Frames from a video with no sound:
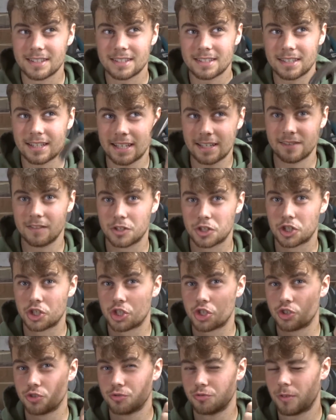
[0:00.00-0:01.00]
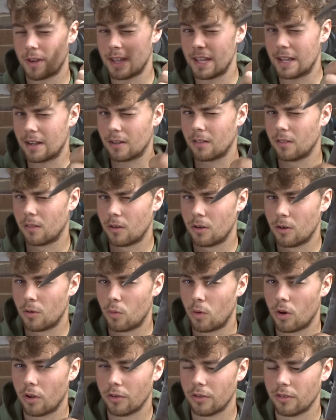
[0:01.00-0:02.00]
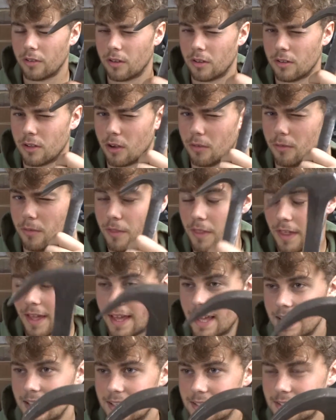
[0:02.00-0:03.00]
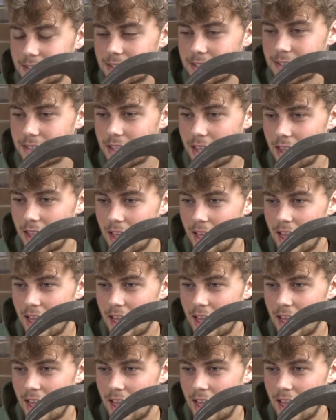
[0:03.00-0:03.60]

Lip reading: seen the straight claw one of this,